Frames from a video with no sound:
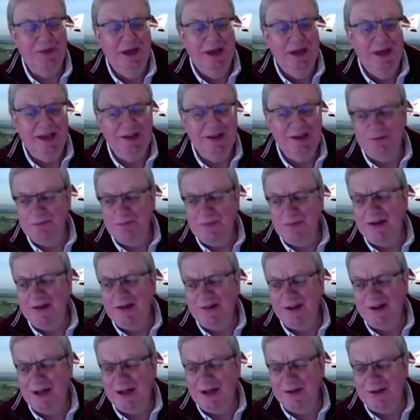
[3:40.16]
It's much
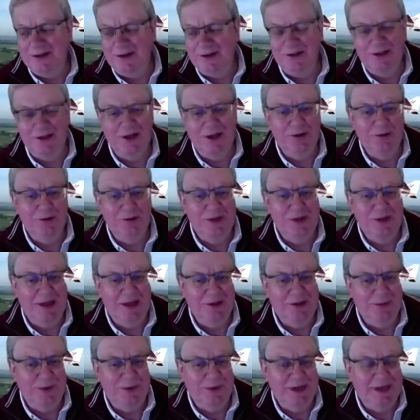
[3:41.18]
harder to go the
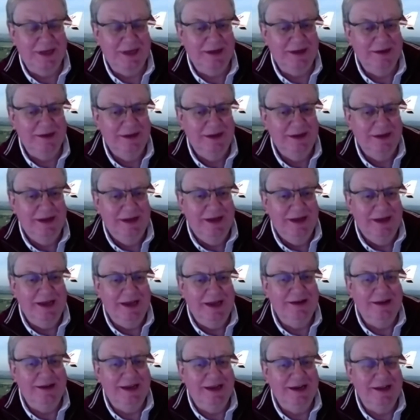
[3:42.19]
other way.
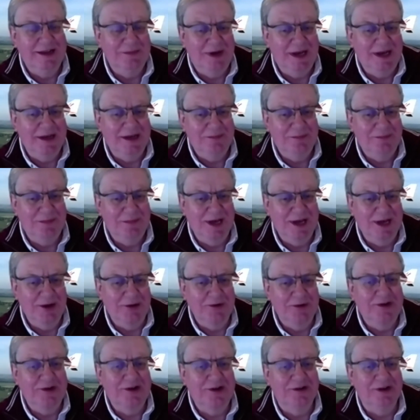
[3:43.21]
Indeed, in my
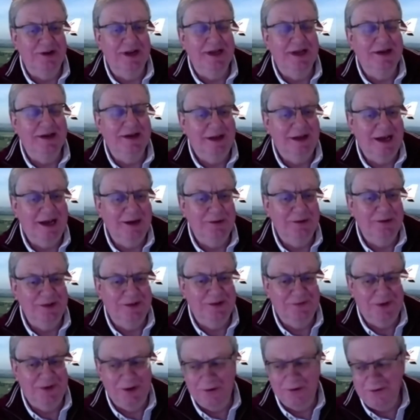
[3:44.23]
own career, I was
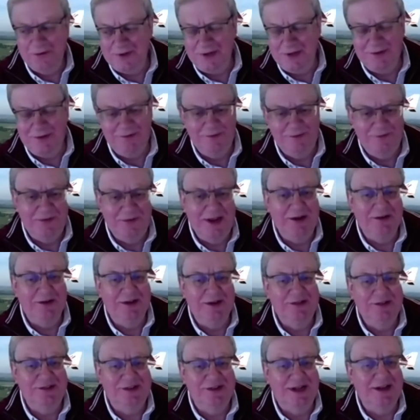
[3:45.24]
involved in
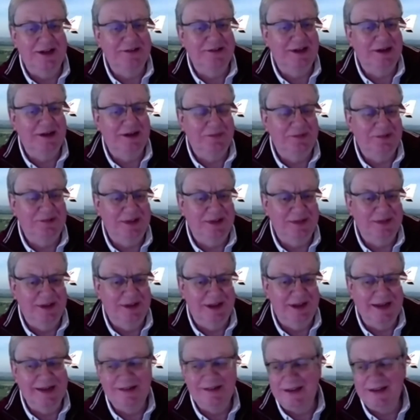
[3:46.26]
various startups in the
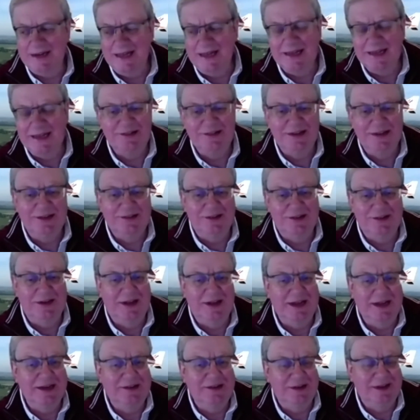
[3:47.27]
1980s and
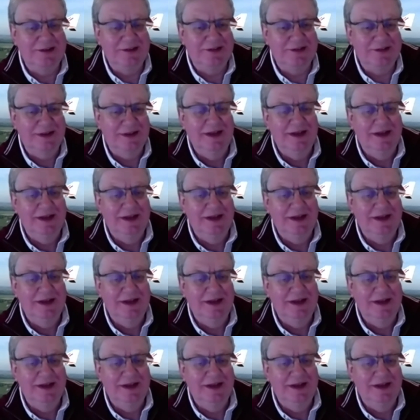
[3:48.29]
90s.